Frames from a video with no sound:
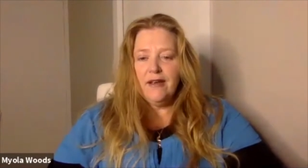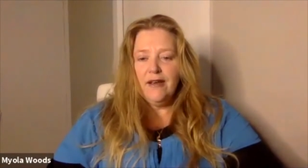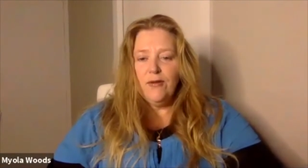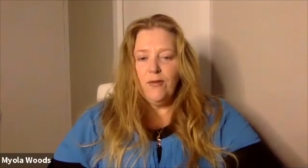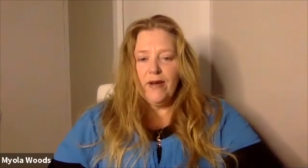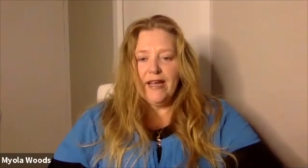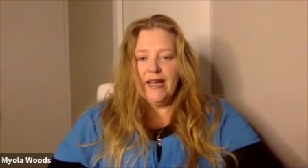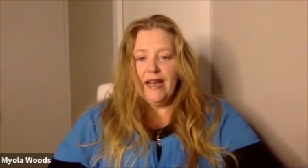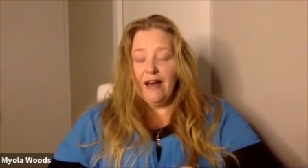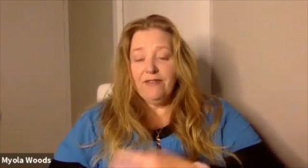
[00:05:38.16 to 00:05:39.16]
we
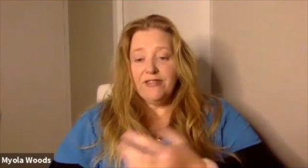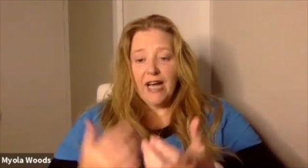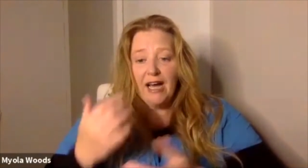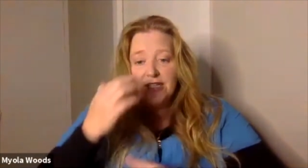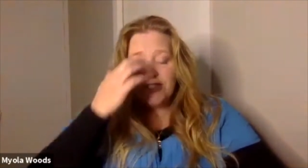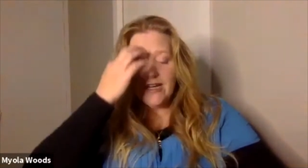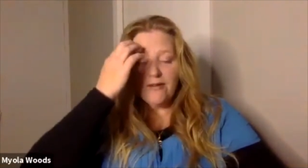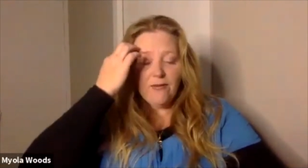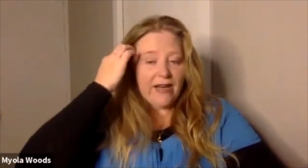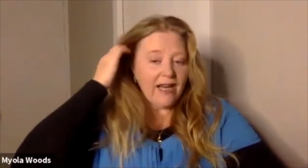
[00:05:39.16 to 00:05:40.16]
love touch and
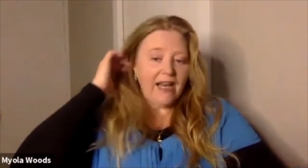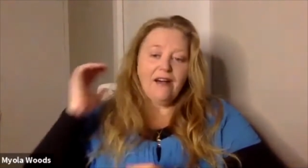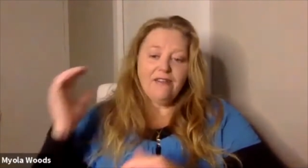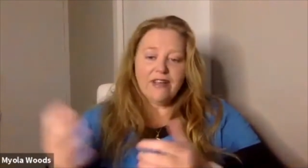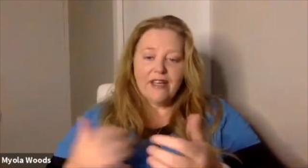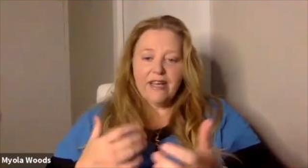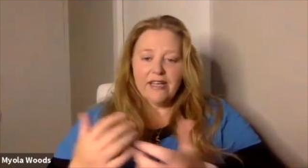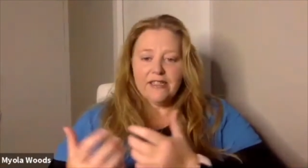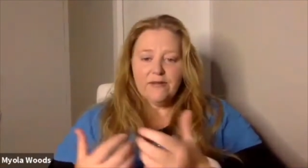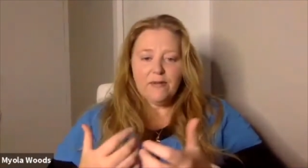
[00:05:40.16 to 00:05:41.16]
we love
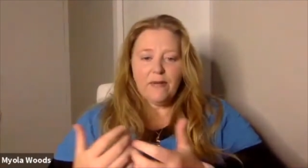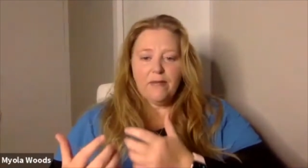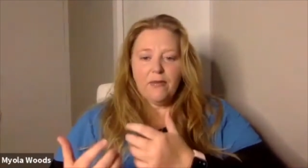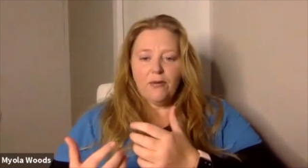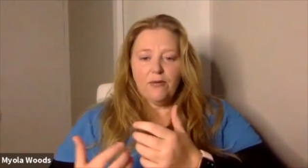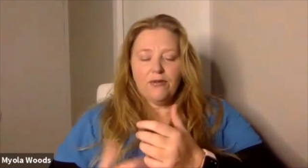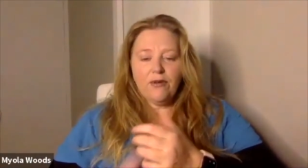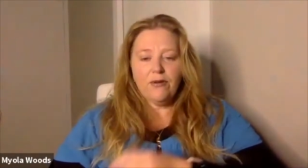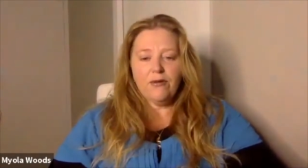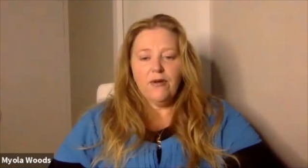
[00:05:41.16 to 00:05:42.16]
connecting with people
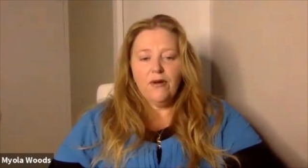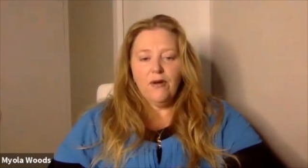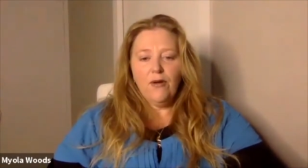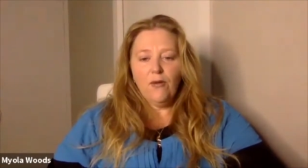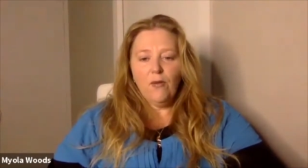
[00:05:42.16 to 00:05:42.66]
so and